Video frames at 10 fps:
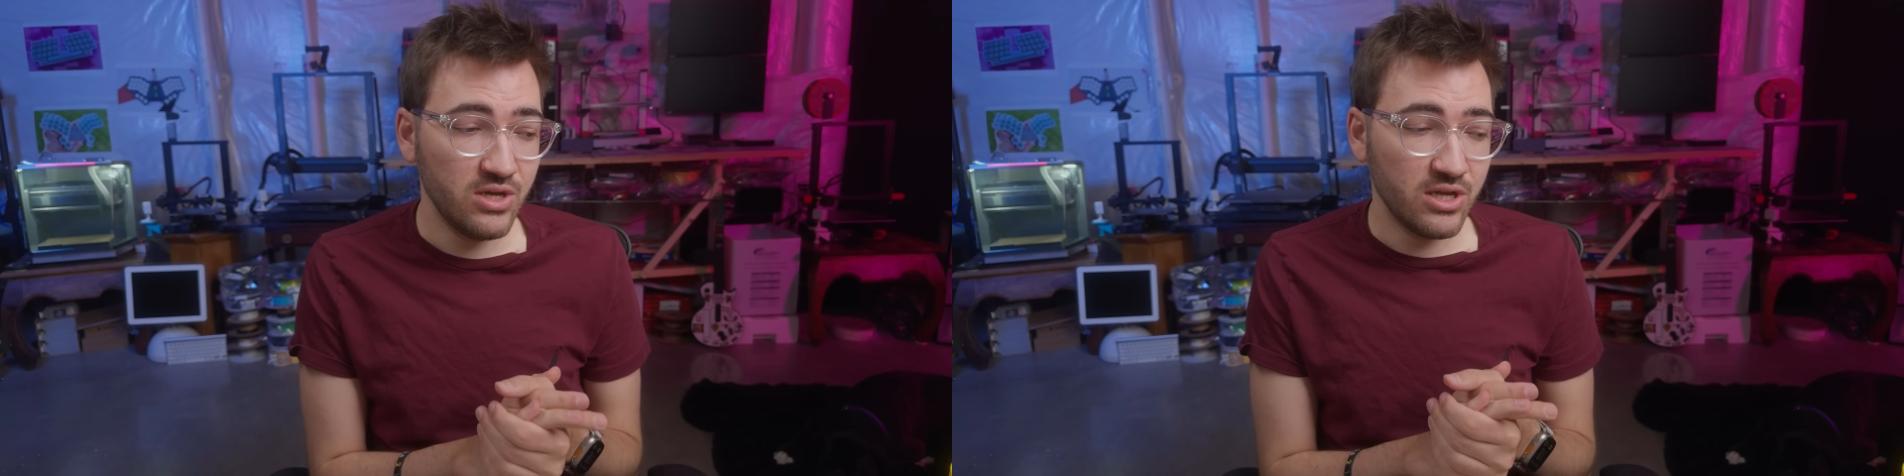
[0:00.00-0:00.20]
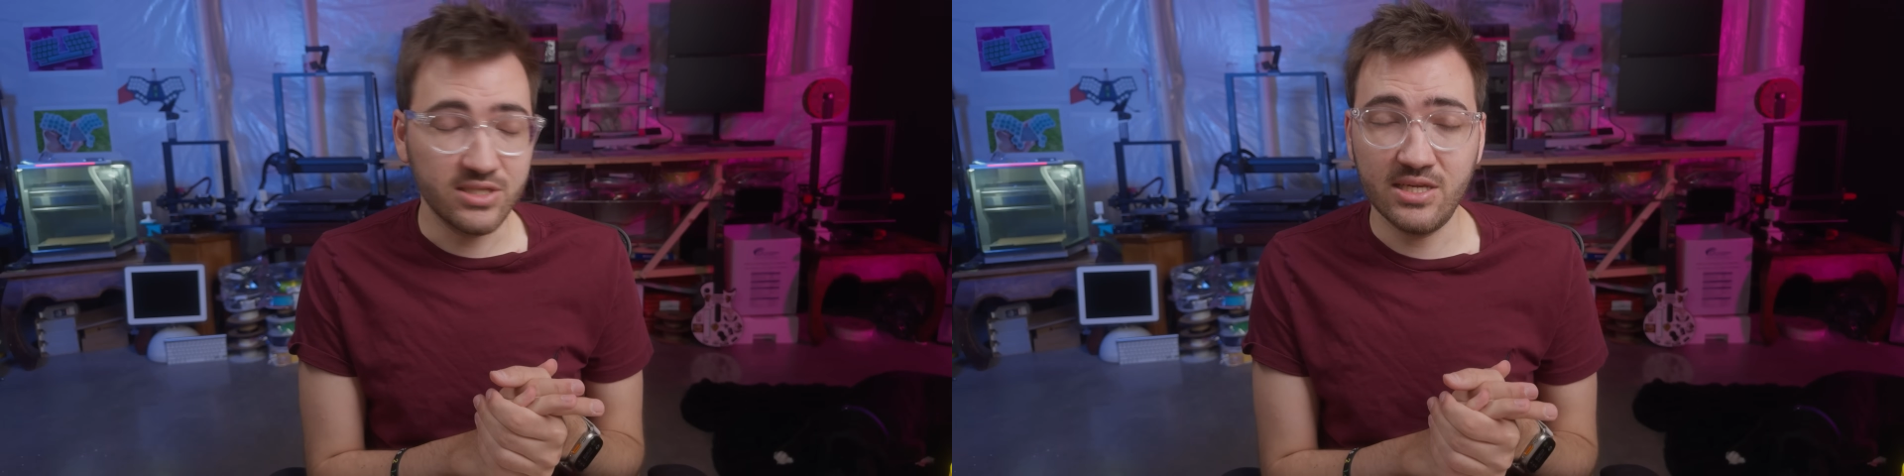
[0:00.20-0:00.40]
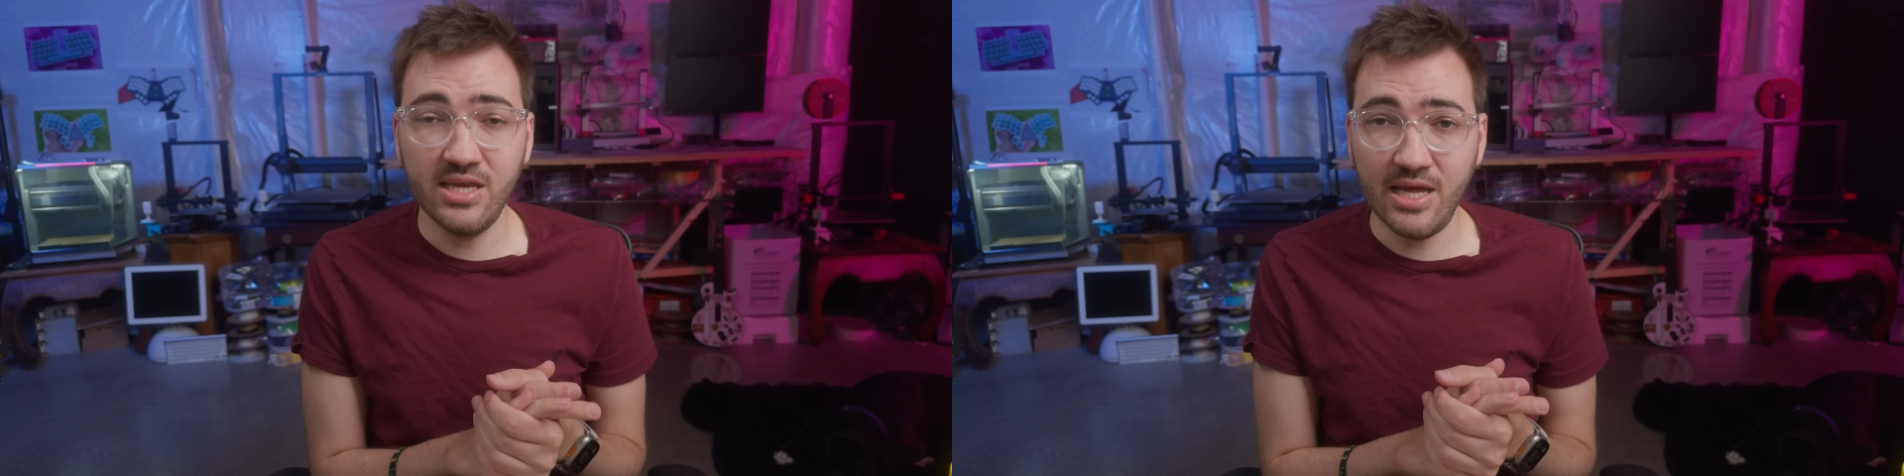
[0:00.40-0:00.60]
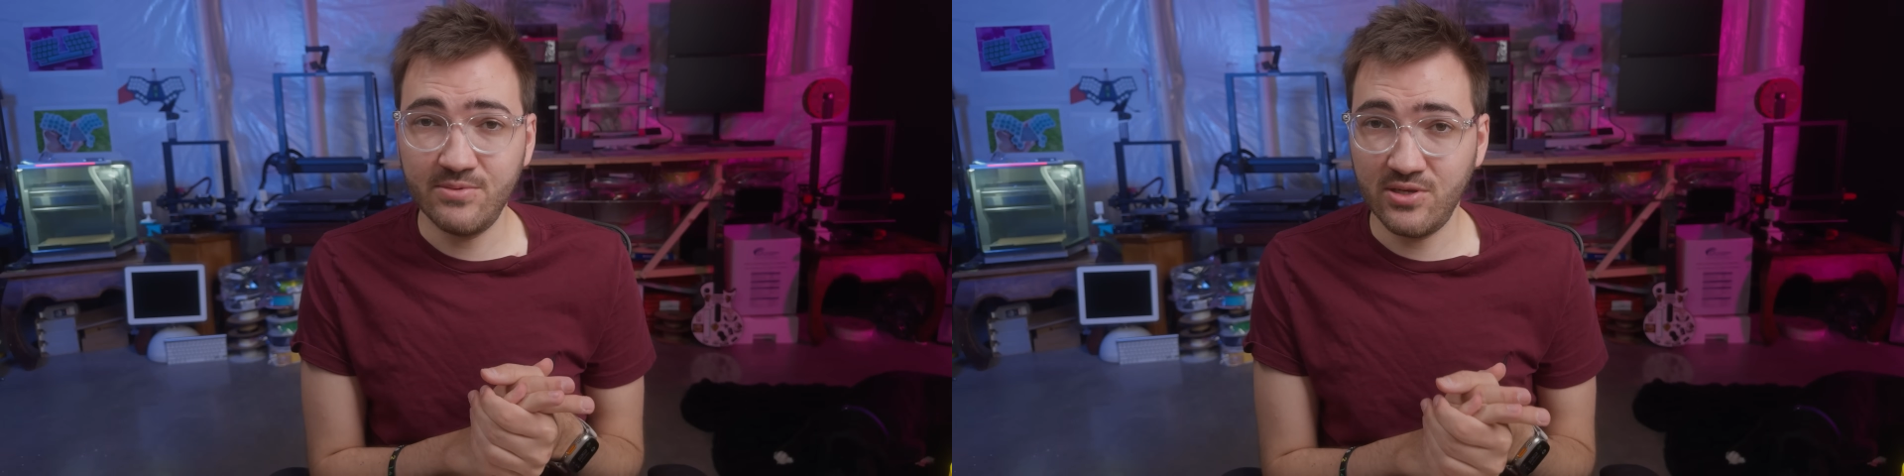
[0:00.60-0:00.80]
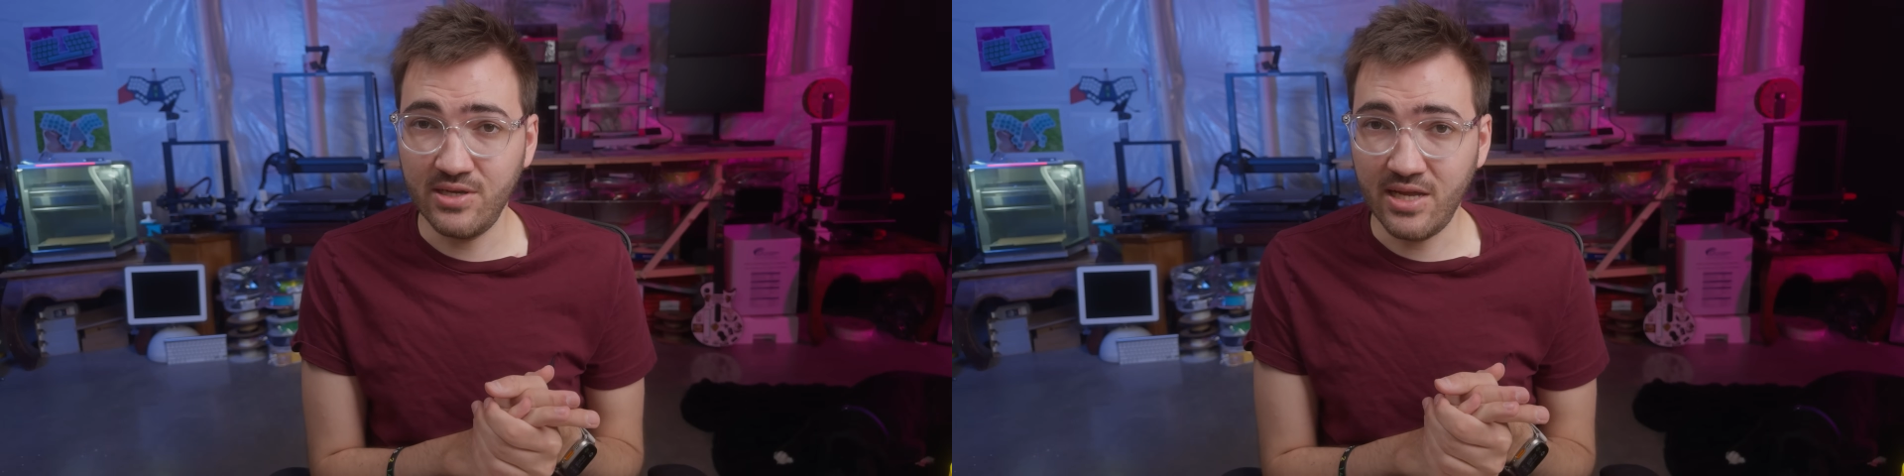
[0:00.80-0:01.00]
because the keycaps
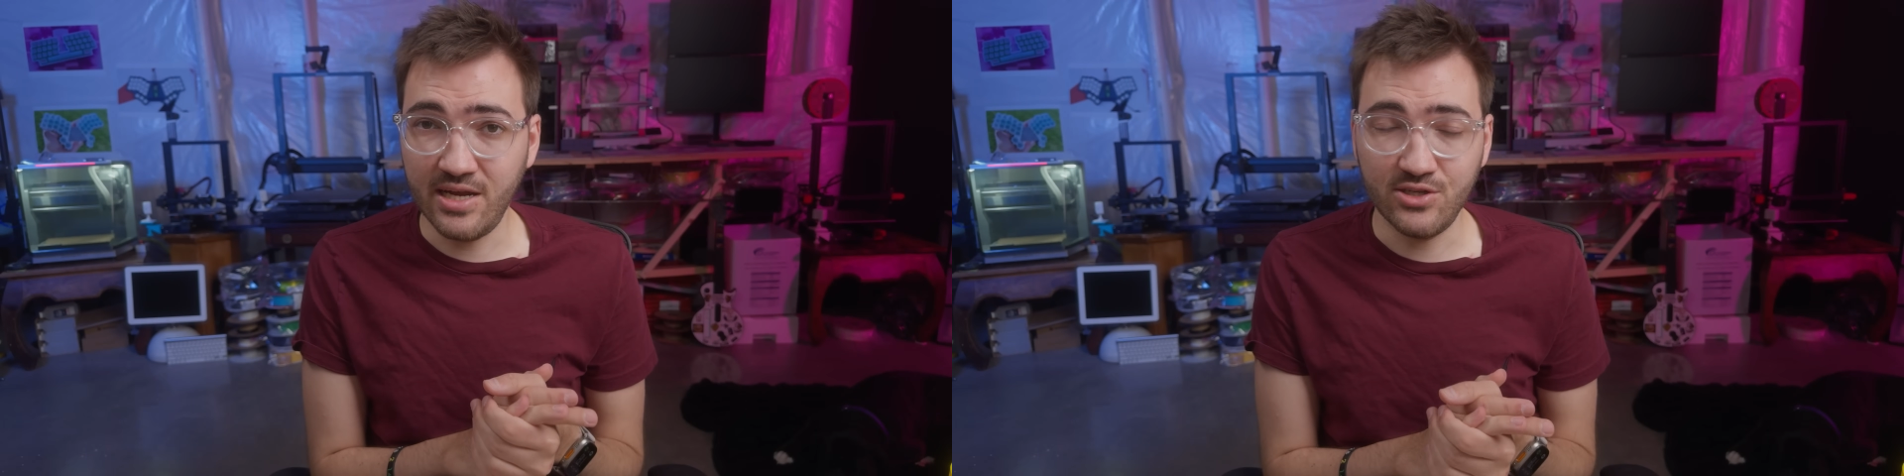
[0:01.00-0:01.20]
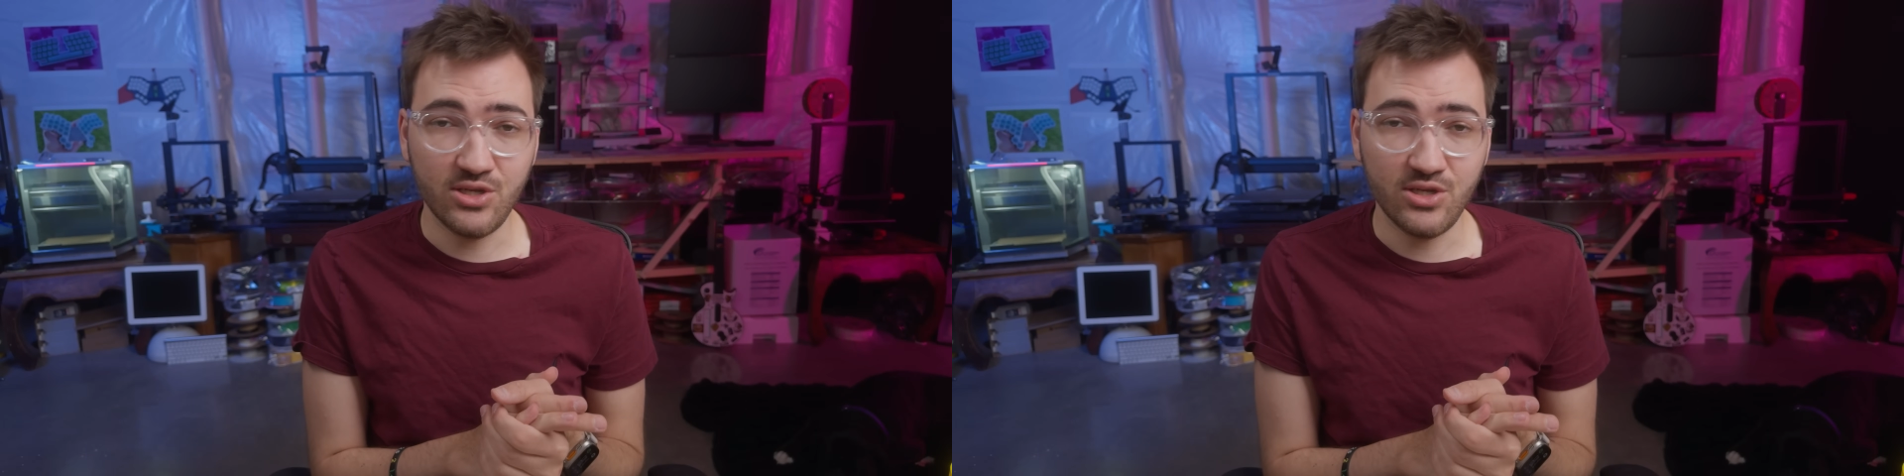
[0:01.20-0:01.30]
are gonna kind of